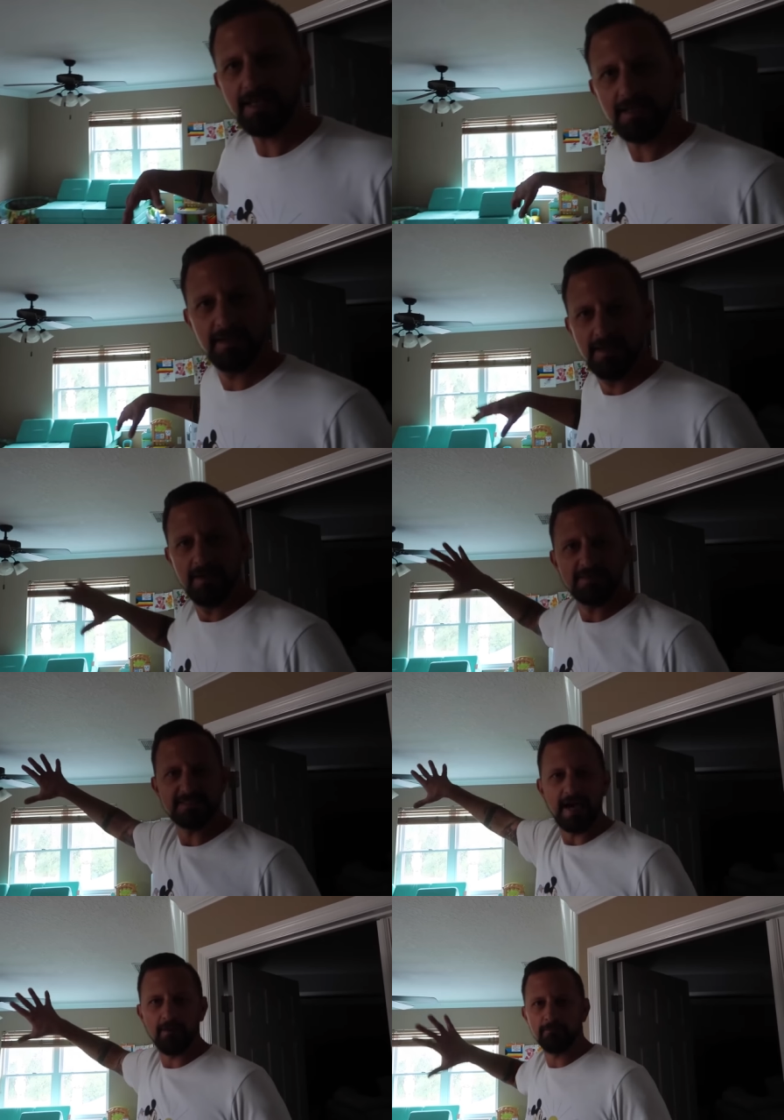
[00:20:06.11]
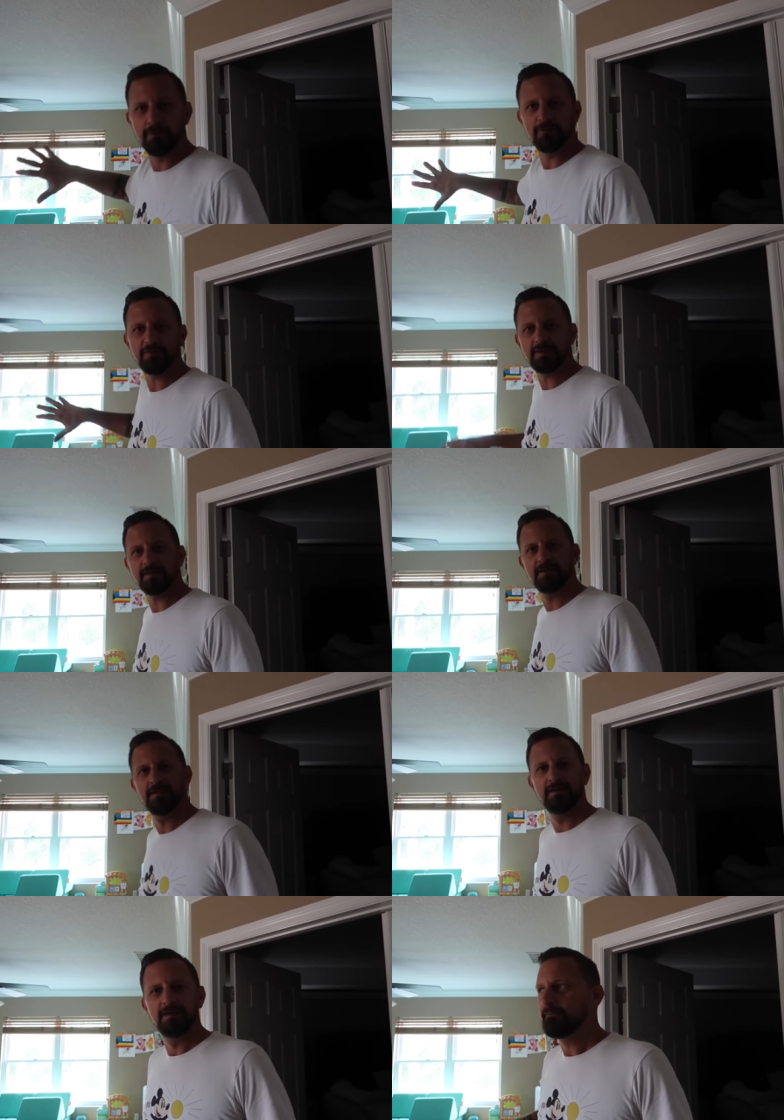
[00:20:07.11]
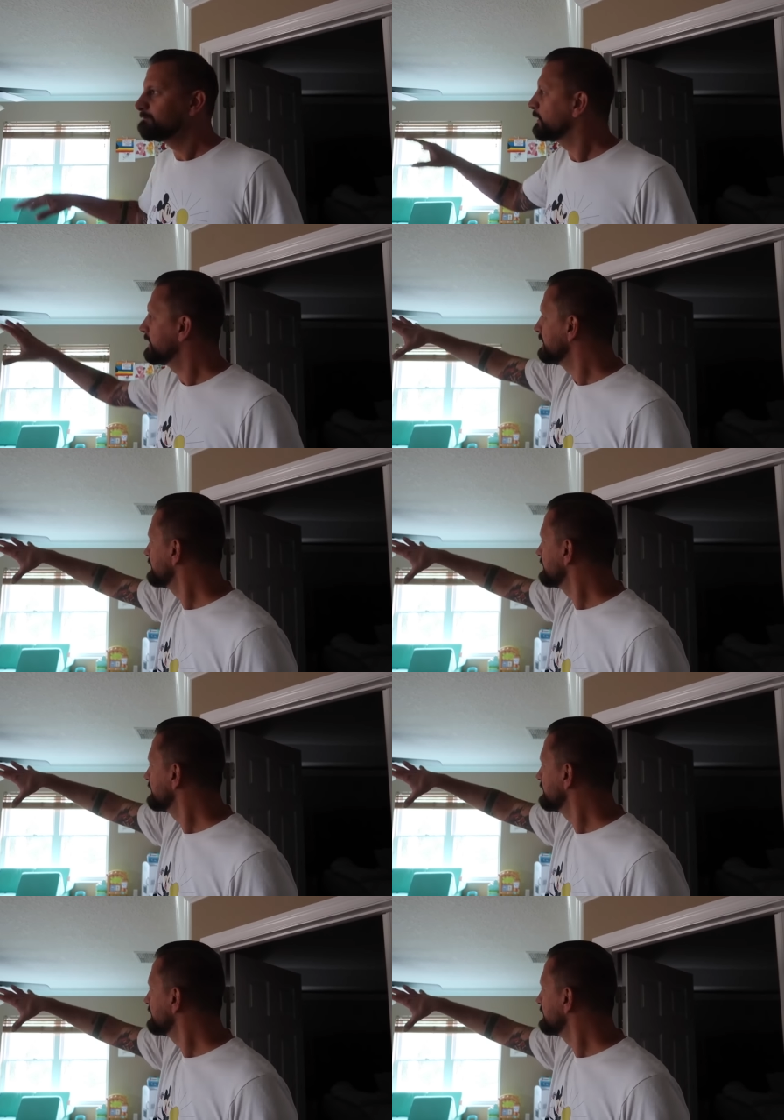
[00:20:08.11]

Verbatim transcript: it. Okay. Soundproof it. All right. Put